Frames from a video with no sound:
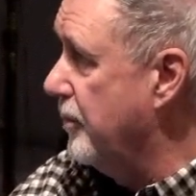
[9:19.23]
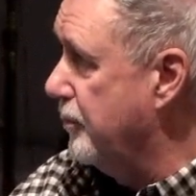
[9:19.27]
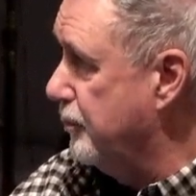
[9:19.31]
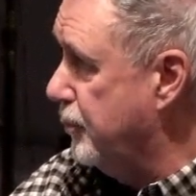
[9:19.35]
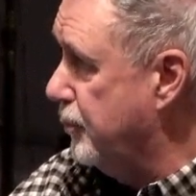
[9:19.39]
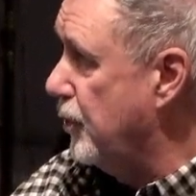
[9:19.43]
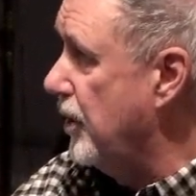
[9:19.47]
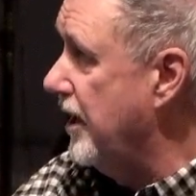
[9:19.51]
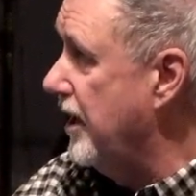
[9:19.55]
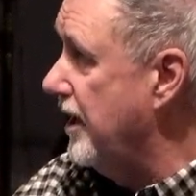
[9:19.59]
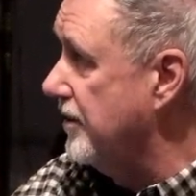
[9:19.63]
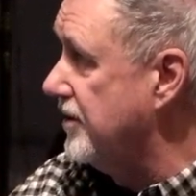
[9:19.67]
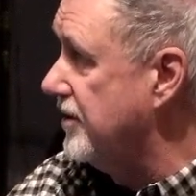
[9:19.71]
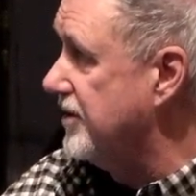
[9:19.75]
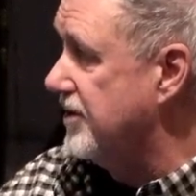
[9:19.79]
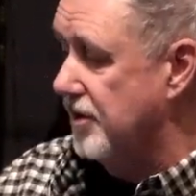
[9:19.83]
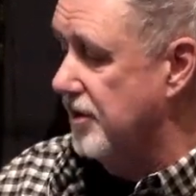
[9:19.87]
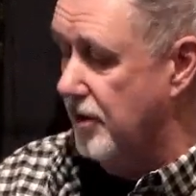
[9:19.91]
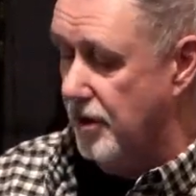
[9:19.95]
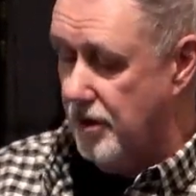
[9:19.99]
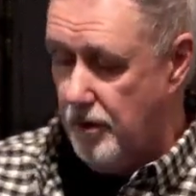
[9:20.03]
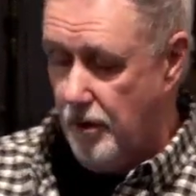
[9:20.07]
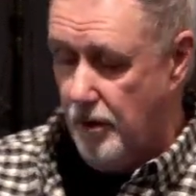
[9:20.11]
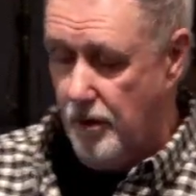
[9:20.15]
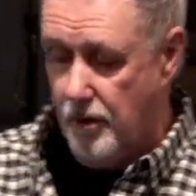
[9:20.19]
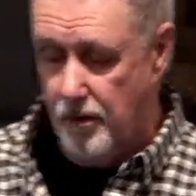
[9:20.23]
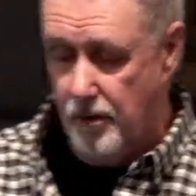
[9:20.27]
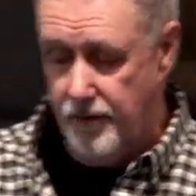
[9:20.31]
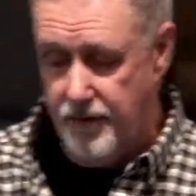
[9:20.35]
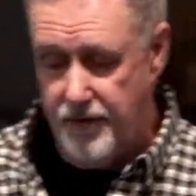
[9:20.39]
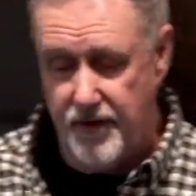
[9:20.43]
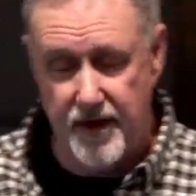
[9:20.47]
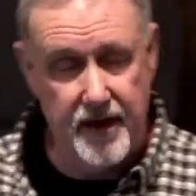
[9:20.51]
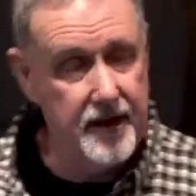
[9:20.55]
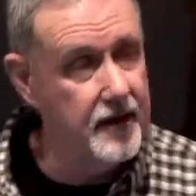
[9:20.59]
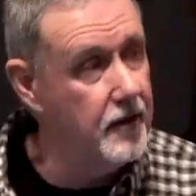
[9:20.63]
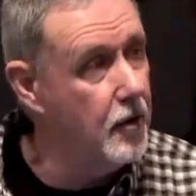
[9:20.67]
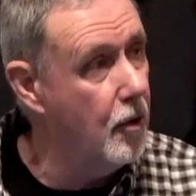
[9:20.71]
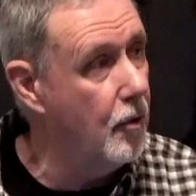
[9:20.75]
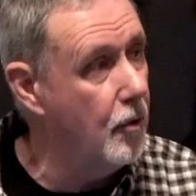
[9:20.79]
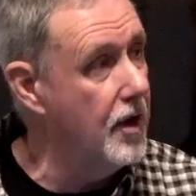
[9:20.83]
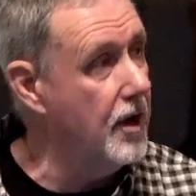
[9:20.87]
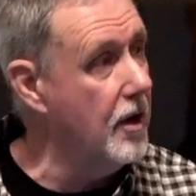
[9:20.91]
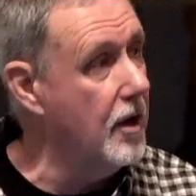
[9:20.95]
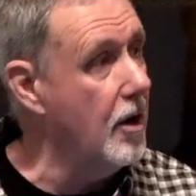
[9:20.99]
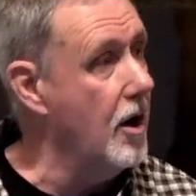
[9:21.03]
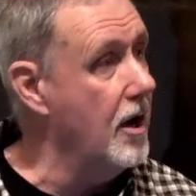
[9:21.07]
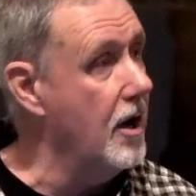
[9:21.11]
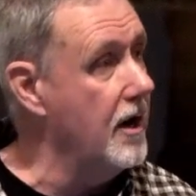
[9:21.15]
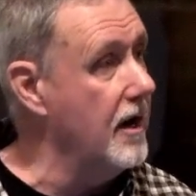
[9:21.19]
prayer circle thing
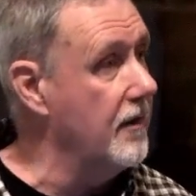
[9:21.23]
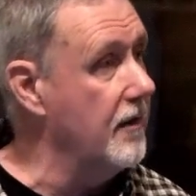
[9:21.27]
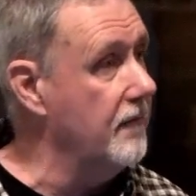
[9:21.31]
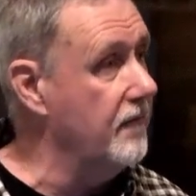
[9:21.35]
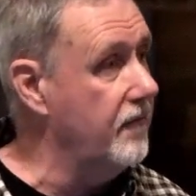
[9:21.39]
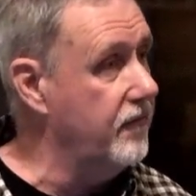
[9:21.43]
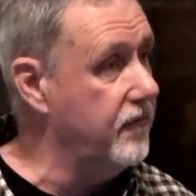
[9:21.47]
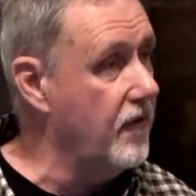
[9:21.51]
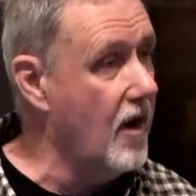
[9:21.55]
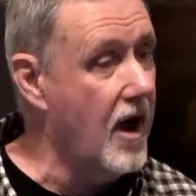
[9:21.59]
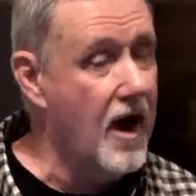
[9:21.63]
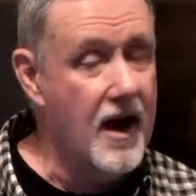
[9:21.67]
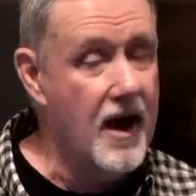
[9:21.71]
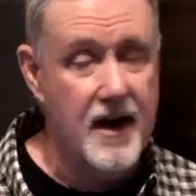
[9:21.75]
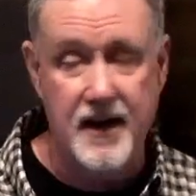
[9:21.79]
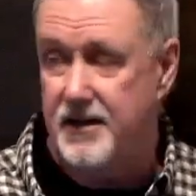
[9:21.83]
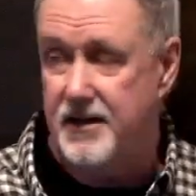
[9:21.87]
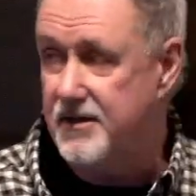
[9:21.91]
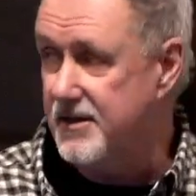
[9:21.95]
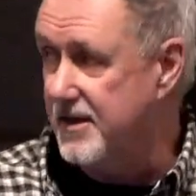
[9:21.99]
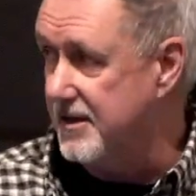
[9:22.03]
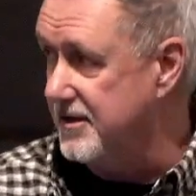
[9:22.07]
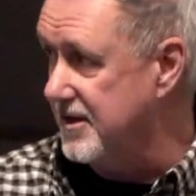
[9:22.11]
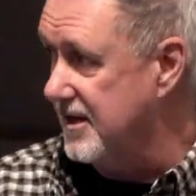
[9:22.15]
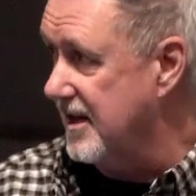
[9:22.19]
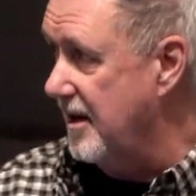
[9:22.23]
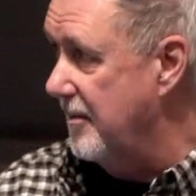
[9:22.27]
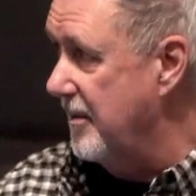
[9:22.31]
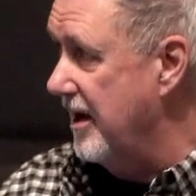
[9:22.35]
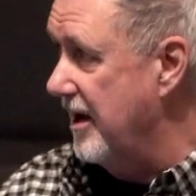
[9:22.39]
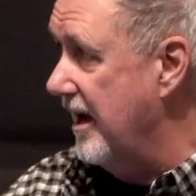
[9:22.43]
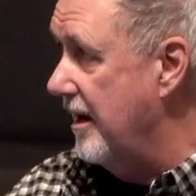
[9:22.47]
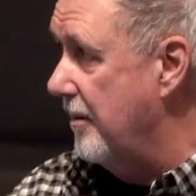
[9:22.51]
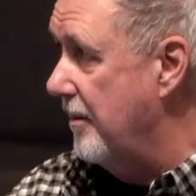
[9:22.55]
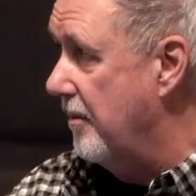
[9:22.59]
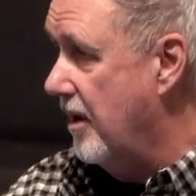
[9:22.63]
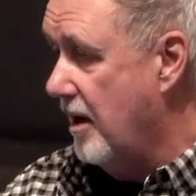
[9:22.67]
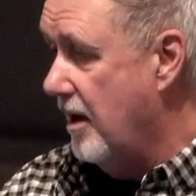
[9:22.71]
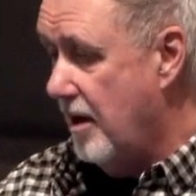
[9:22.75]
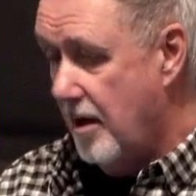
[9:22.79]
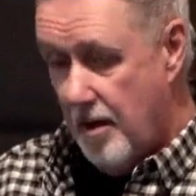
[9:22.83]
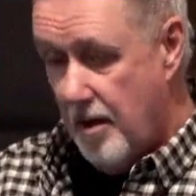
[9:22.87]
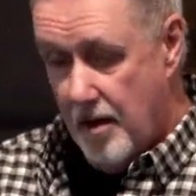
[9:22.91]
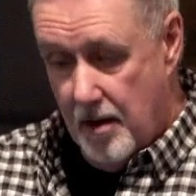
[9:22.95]
going on on Fridays that's coming up.